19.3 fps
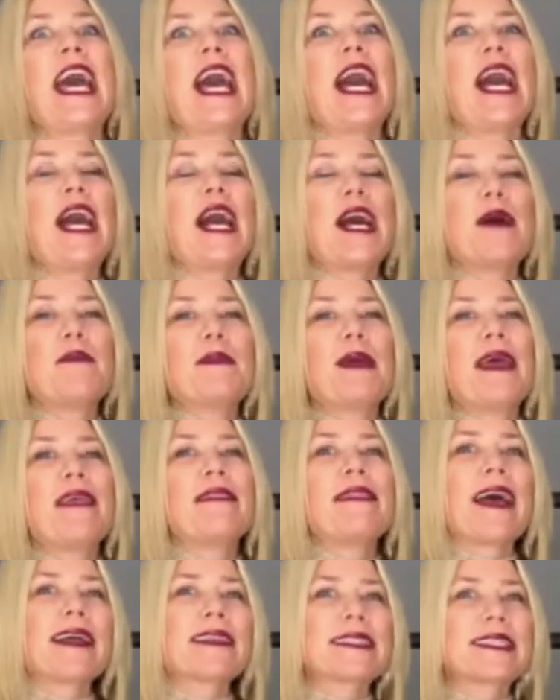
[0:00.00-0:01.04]

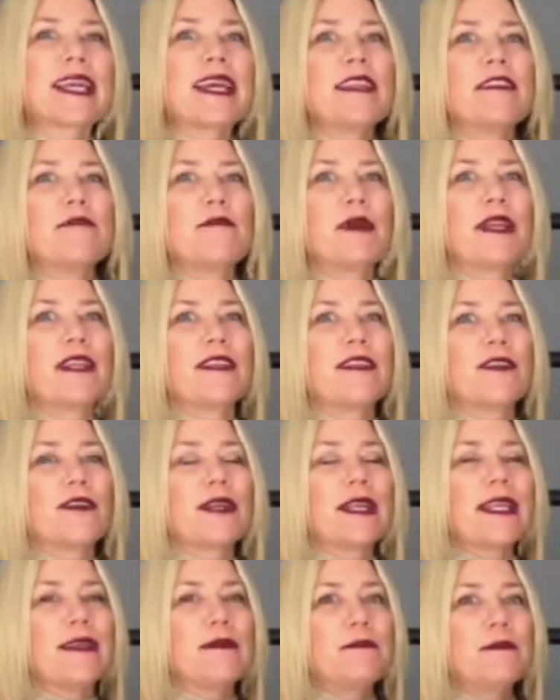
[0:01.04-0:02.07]
And that's kind of where
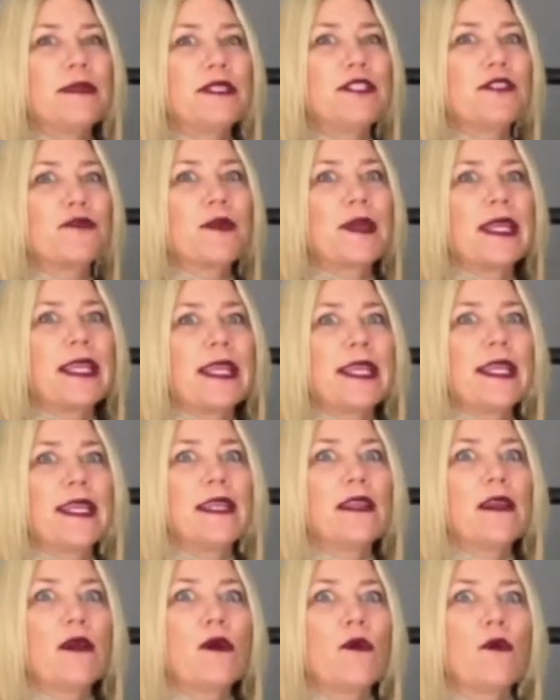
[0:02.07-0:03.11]
you're in
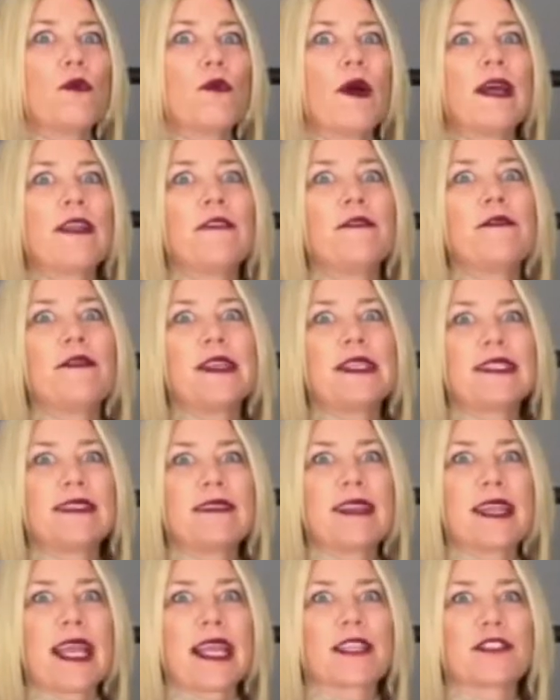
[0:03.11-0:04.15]
between one fit to
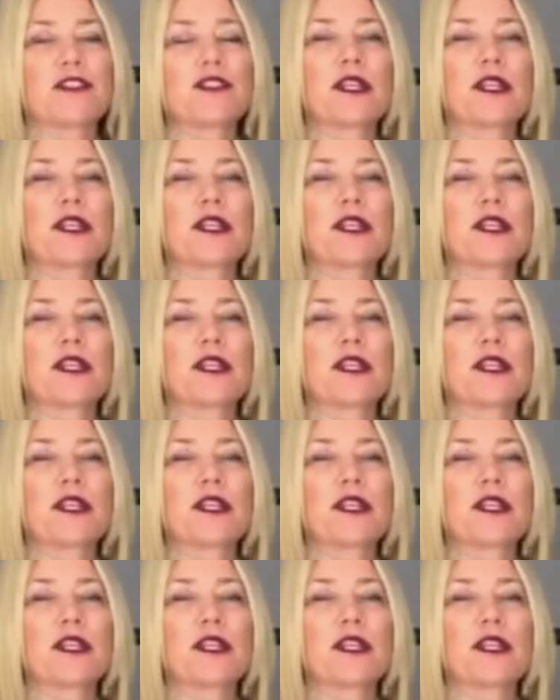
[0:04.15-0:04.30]
the next.